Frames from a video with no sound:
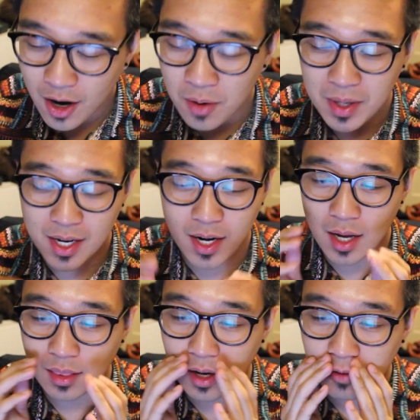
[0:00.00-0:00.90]
Oh my god,
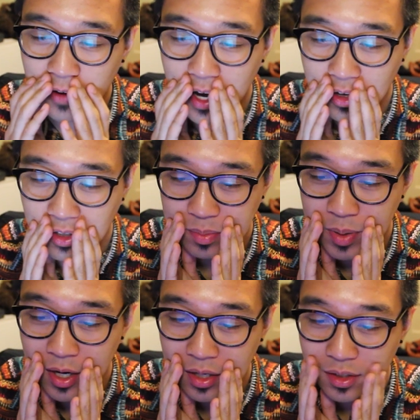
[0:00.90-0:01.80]
I love Hayoung's
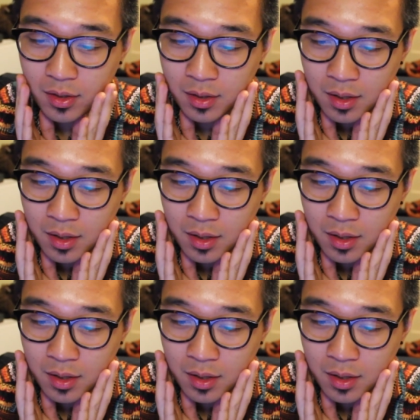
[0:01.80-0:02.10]
part.